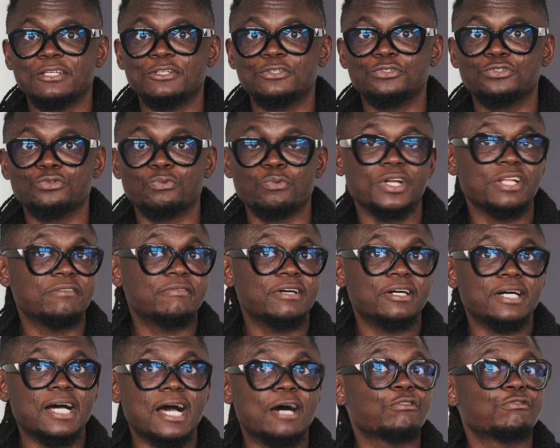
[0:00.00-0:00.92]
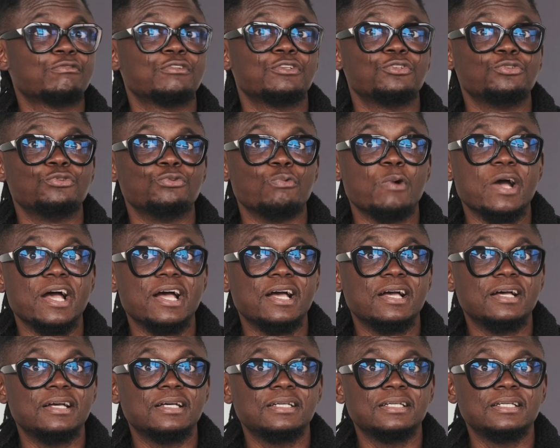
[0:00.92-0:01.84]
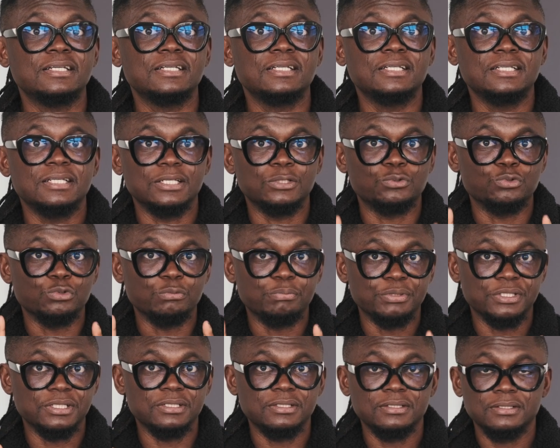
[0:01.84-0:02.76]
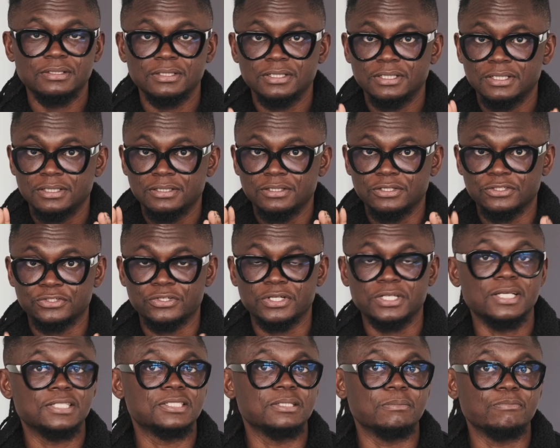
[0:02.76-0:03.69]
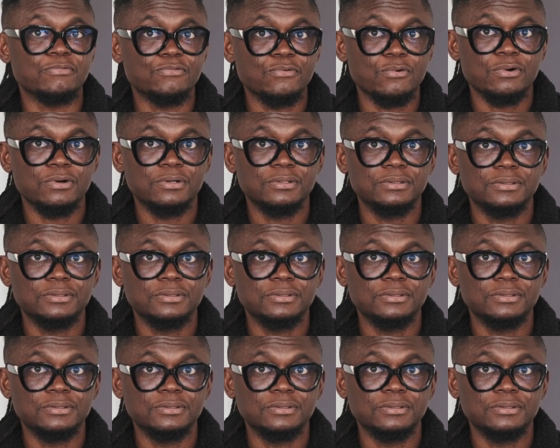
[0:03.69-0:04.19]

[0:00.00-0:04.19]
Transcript: into whatever outfit you wear, it will be the SONY XM4.